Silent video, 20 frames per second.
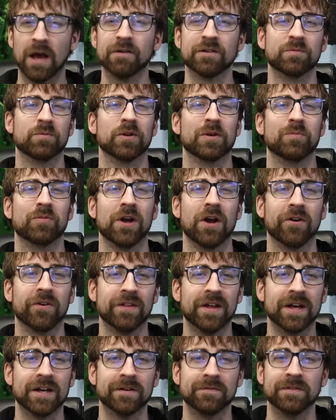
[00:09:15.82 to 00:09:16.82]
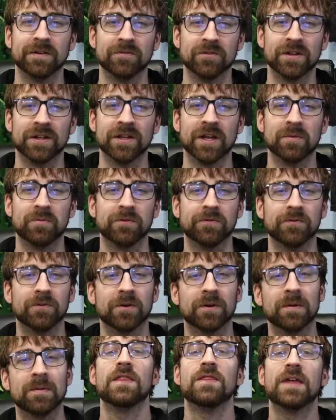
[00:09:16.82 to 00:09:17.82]
was pretty proud of that. I've never done that
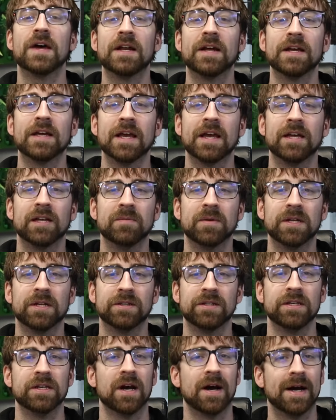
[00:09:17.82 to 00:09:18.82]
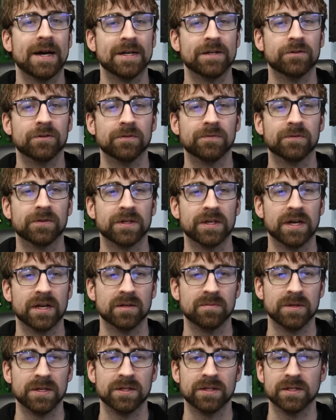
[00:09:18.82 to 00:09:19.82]
before. Then I animated the idol for the
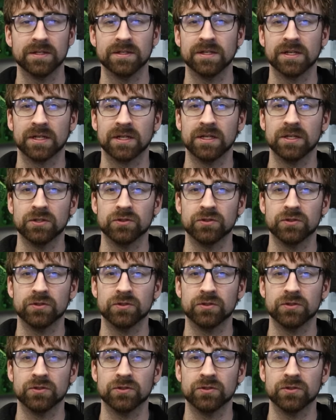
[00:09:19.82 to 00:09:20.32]
enemy that Nikki